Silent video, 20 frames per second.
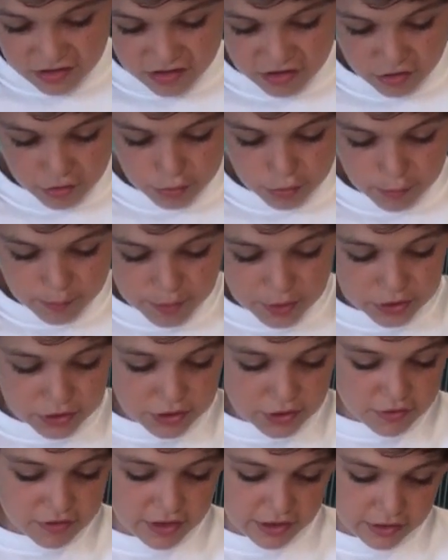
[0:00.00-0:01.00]
So you put
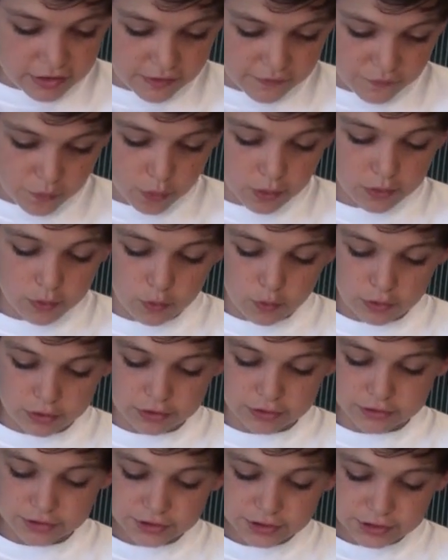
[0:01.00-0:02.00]
those in the four
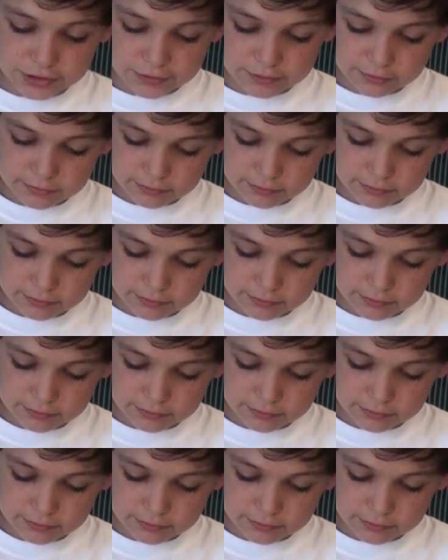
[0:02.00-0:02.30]
corners.